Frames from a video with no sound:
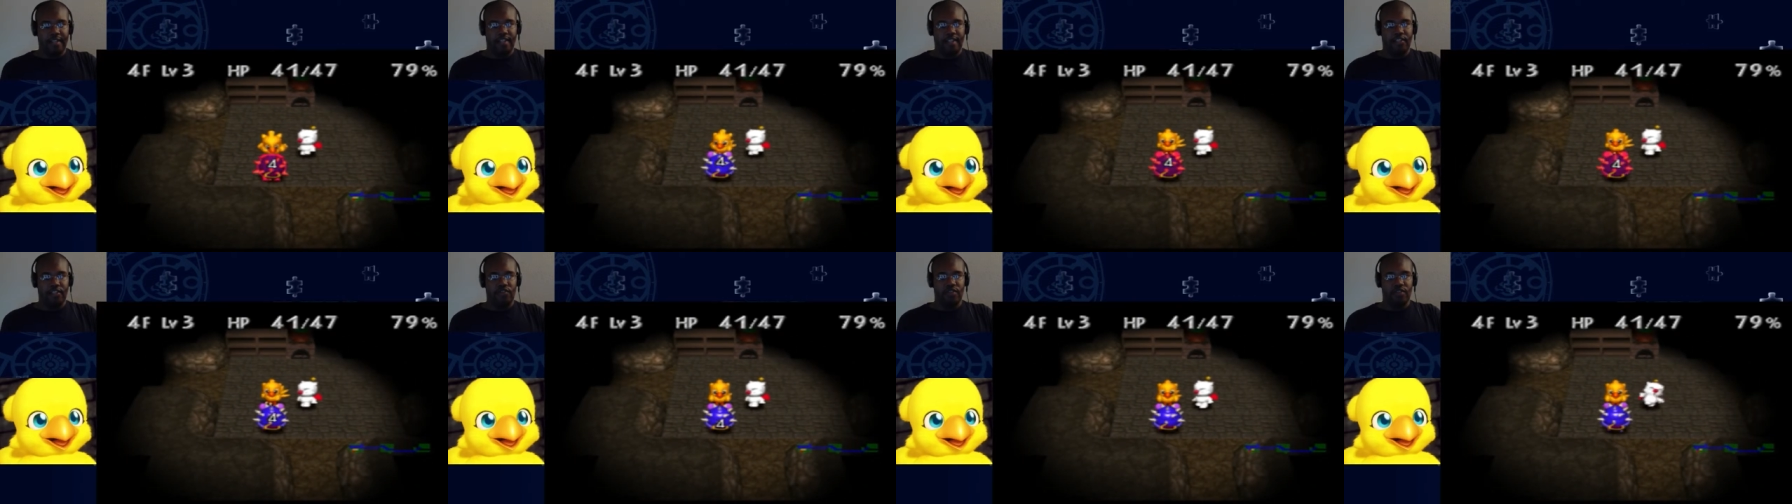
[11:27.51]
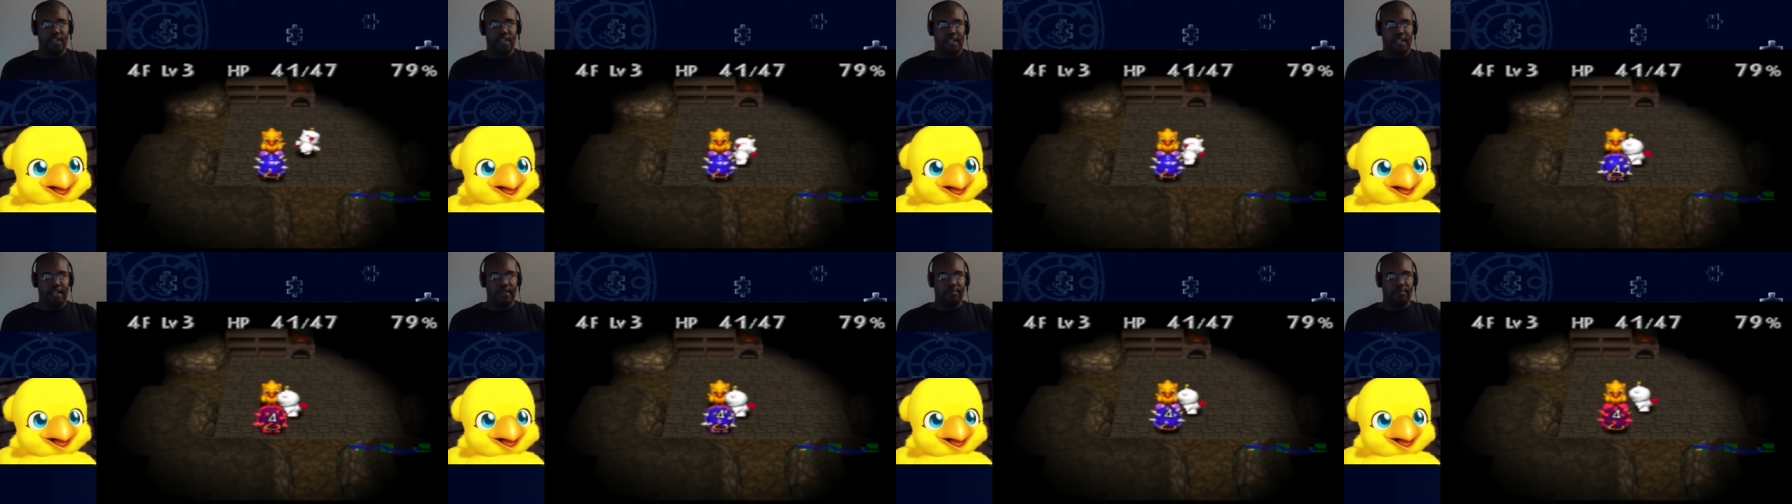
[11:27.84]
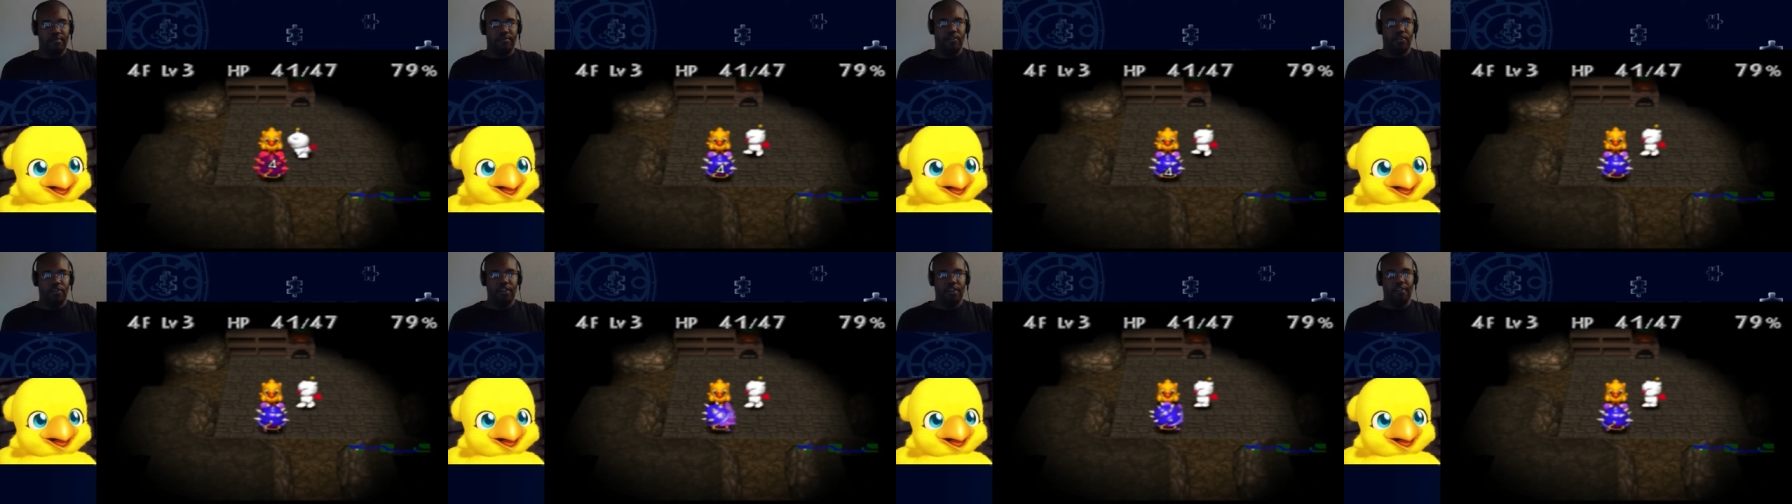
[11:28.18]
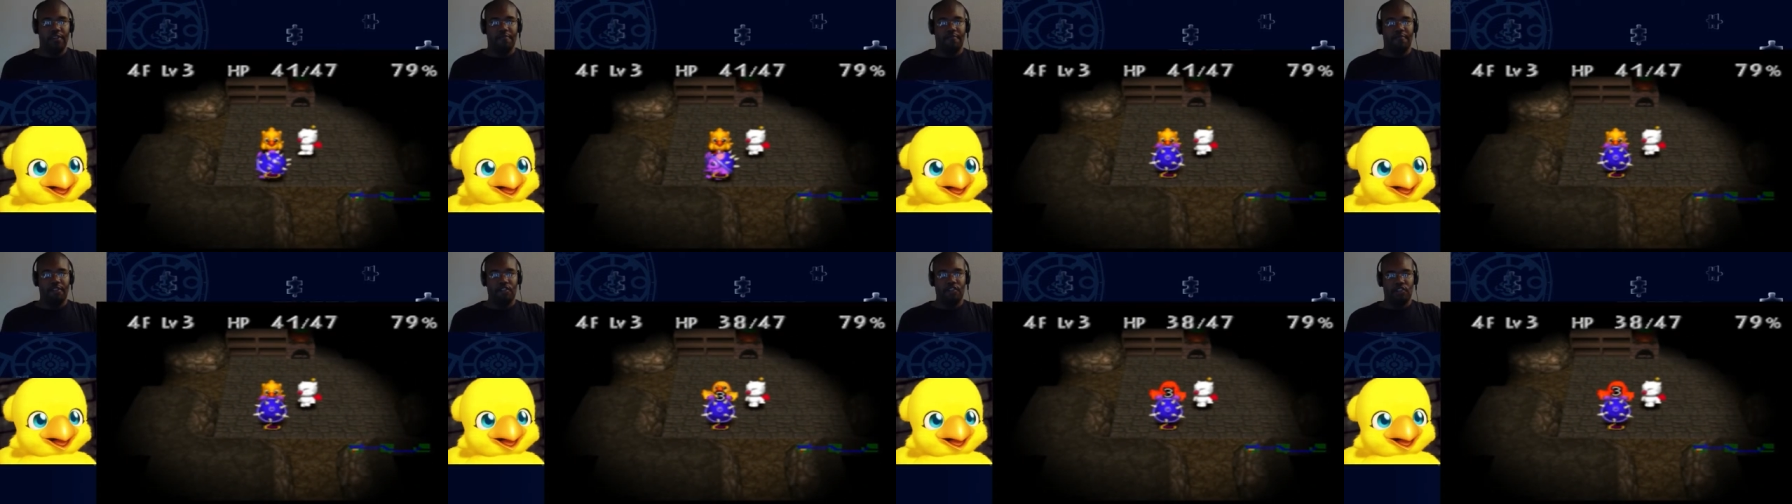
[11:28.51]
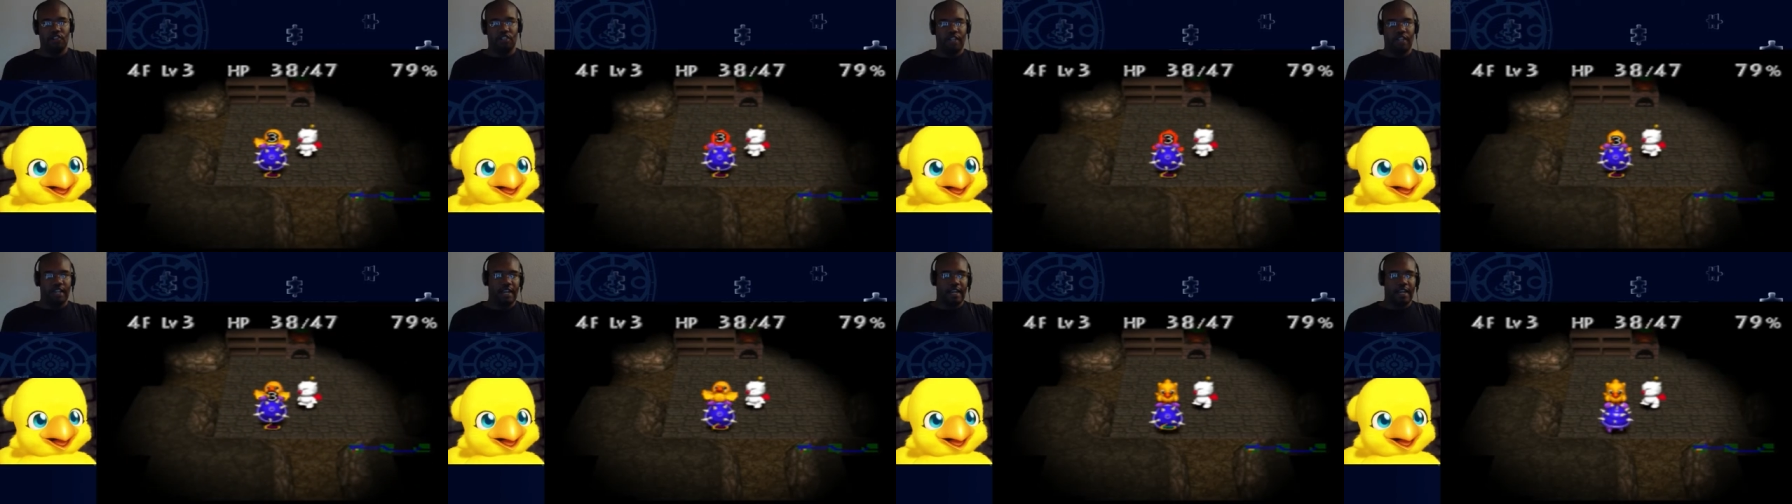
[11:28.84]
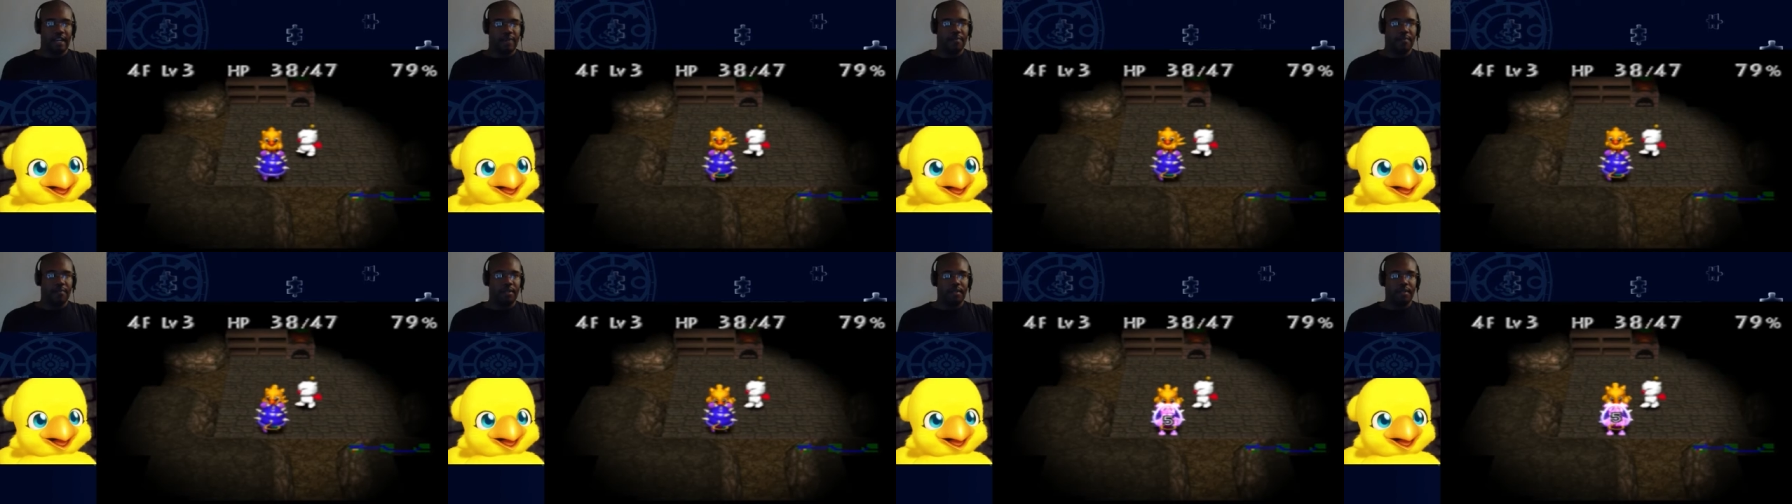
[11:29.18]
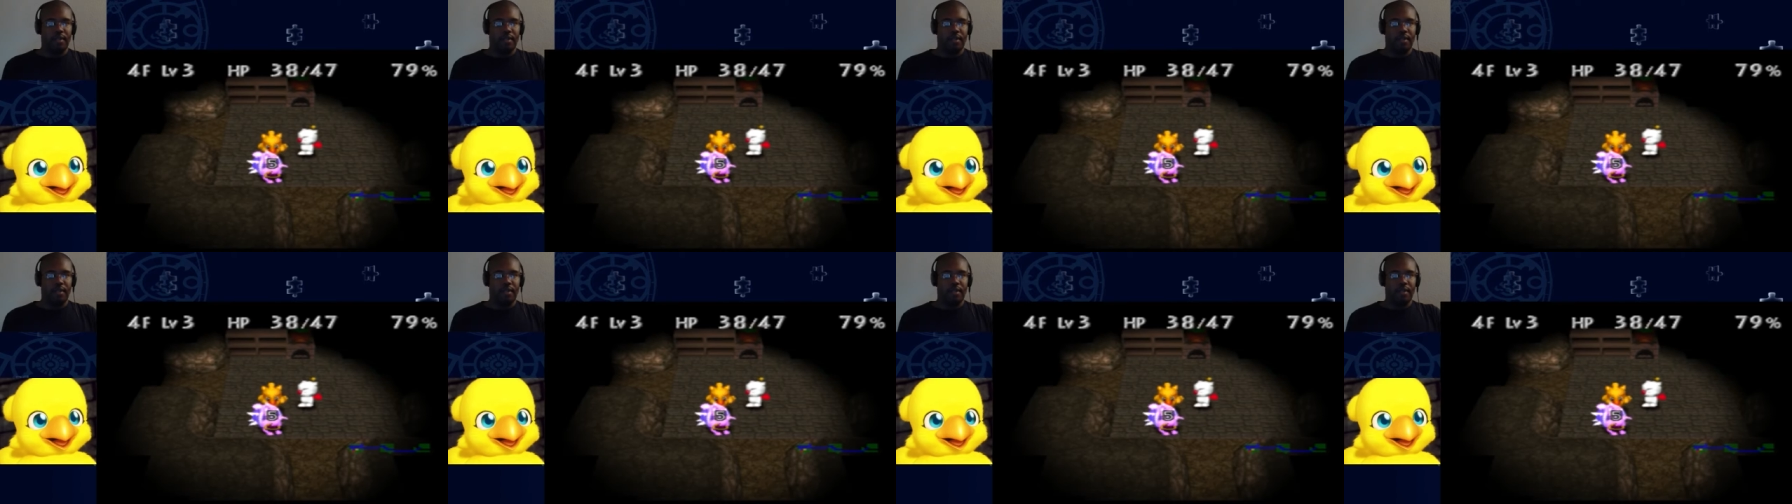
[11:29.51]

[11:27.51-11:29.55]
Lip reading: that you need so you can finish the game.